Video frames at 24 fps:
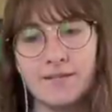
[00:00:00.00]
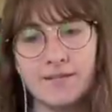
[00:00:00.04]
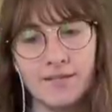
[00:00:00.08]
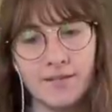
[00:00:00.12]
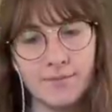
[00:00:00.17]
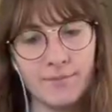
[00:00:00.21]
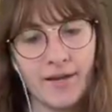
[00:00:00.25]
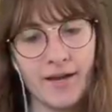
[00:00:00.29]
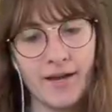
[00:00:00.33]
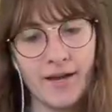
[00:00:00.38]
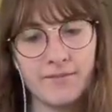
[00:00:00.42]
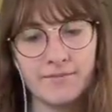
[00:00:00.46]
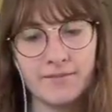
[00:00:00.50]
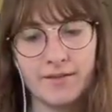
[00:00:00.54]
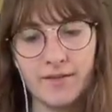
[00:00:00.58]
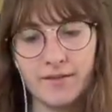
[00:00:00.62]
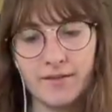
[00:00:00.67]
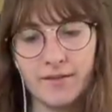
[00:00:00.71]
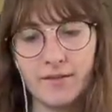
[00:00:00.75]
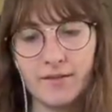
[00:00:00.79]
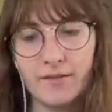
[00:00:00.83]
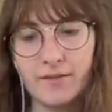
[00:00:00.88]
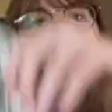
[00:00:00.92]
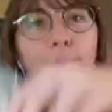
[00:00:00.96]
up
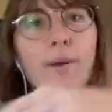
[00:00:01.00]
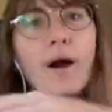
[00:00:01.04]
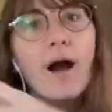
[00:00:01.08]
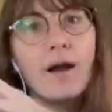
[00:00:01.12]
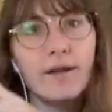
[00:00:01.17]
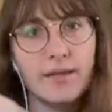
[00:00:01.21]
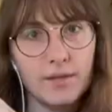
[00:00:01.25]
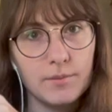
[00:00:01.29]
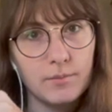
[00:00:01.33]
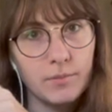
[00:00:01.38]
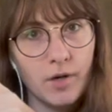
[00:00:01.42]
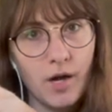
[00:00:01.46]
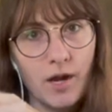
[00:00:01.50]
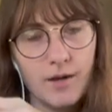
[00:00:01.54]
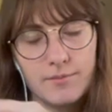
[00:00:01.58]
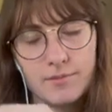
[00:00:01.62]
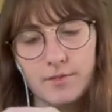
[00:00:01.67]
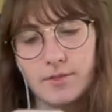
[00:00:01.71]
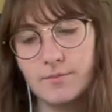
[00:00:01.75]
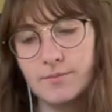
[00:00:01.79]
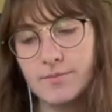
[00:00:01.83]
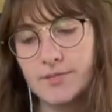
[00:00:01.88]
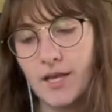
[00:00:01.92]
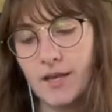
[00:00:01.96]
having pocket
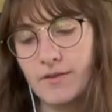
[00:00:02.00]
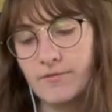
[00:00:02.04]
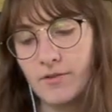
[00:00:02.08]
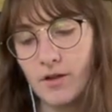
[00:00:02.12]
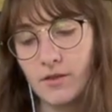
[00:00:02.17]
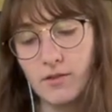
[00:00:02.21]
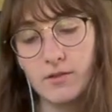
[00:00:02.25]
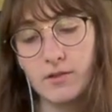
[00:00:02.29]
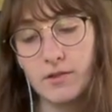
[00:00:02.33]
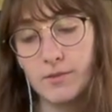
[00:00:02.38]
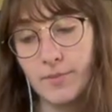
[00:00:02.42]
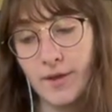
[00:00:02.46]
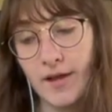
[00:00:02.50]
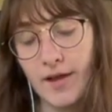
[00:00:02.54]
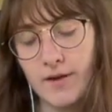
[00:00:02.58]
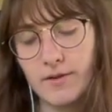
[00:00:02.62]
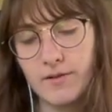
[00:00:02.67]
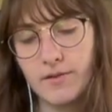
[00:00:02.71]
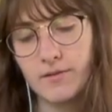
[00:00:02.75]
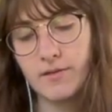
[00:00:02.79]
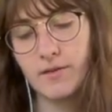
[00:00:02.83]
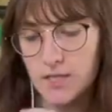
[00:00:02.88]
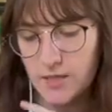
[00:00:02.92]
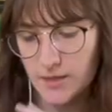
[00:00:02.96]
problems. I followed the
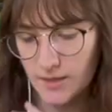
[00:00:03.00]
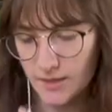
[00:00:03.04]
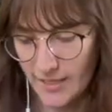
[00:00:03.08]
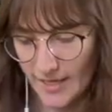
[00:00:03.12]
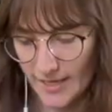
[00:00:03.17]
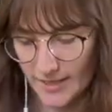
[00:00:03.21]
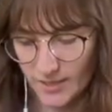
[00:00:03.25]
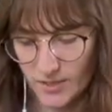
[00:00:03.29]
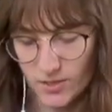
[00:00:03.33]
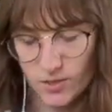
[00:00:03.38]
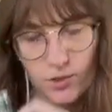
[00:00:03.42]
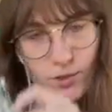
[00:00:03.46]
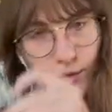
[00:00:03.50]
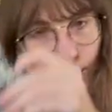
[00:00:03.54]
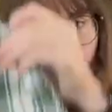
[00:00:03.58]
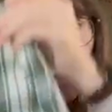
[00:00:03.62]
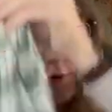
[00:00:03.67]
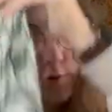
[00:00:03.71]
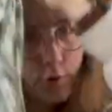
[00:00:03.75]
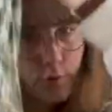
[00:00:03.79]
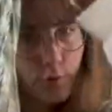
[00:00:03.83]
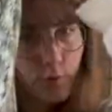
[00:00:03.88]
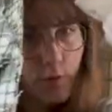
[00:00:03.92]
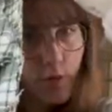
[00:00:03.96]
pattern like
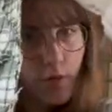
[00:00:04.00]
so.